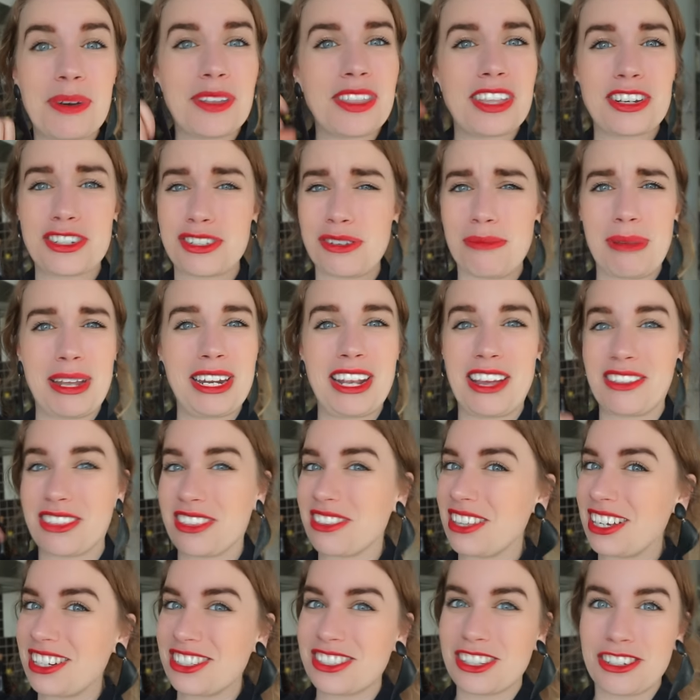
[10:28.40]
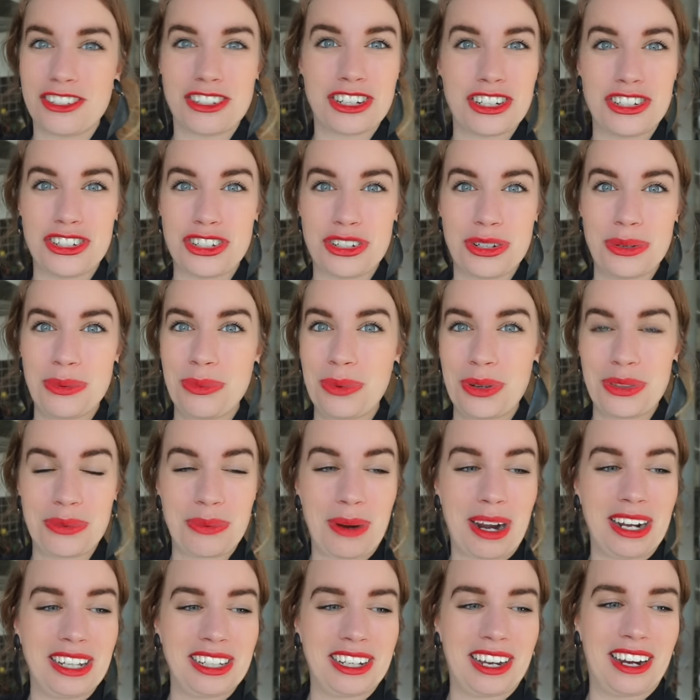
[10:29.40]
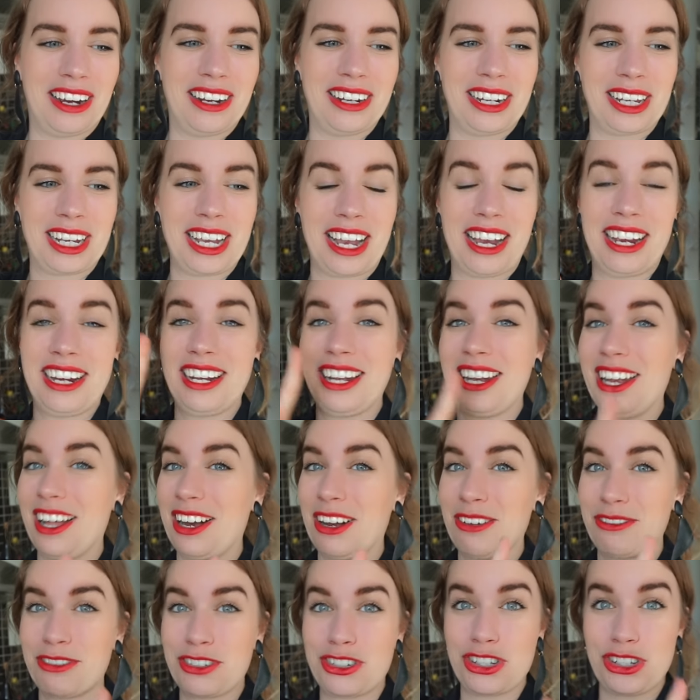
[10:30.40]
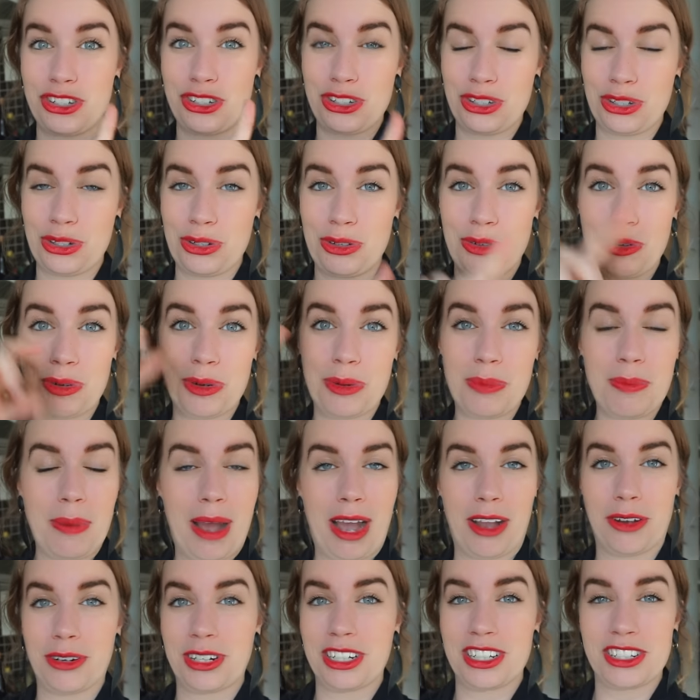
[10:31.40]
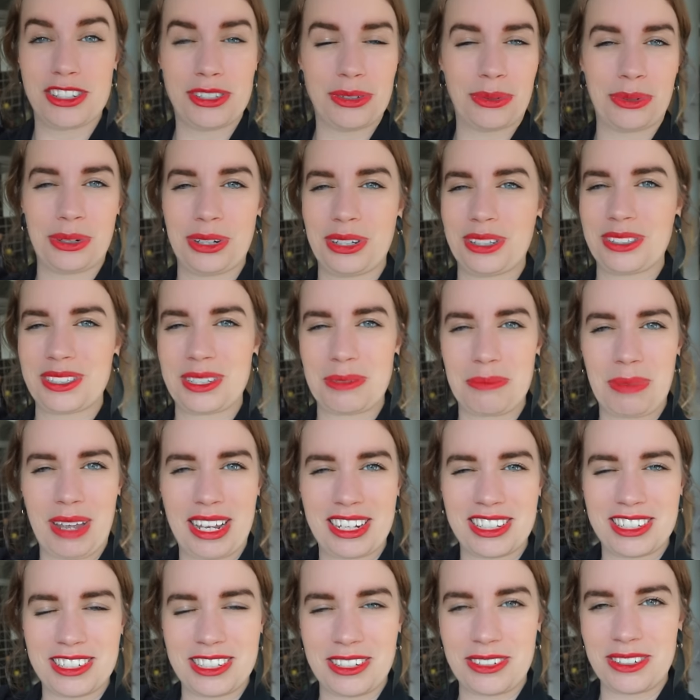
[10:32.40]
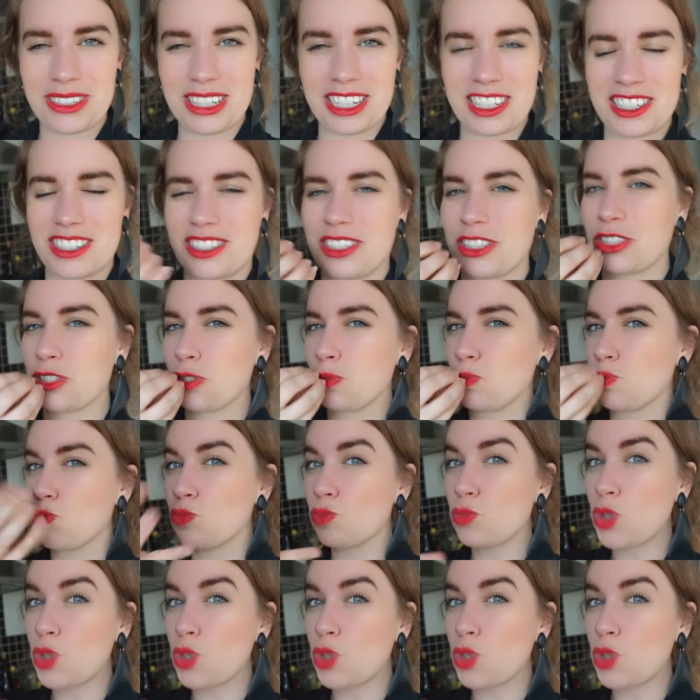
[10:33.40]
But there's so many other things that you can do with wild garlic. I love to do powders, oils, and pestos. That's just...